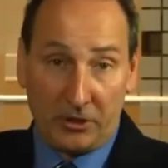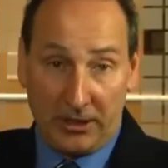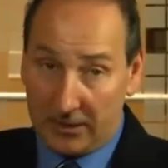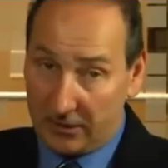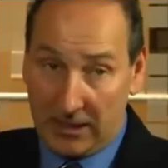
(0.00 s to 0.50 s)
and
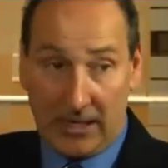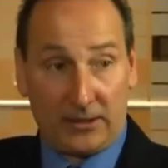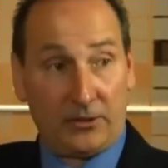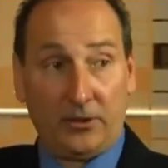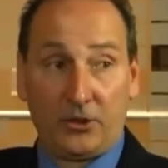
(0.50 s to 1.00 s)
he has an
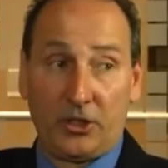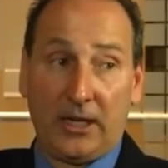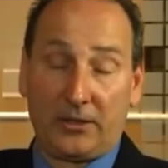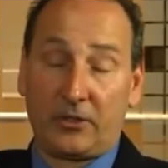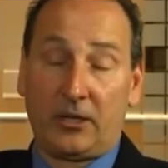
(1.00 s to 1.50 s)
excellent
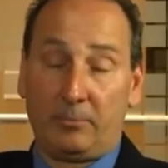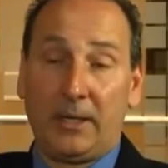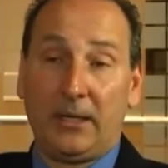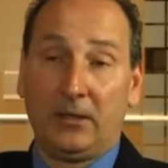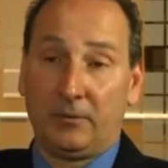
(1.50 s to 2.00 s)
chance on
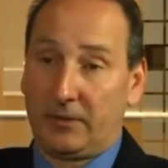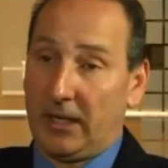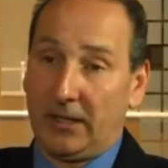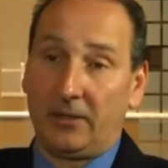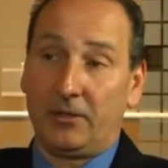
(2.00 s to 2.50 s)
appeal of
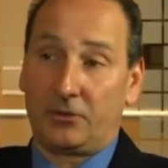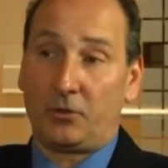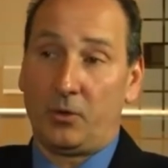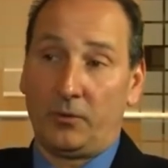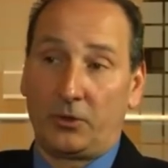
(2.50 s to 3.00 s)
getting this
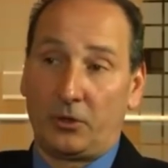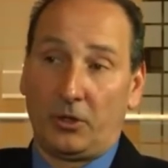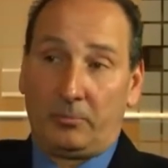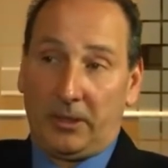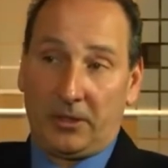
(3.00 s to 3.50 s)

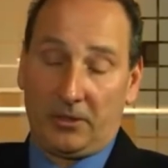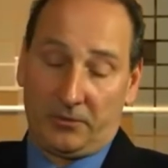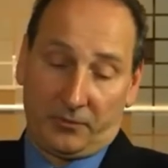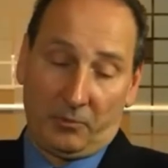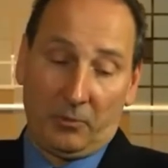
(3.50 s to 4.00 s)
overturned
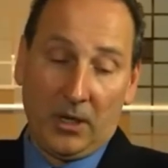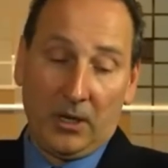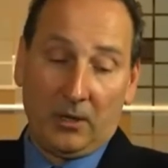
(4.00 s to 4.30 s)
because, from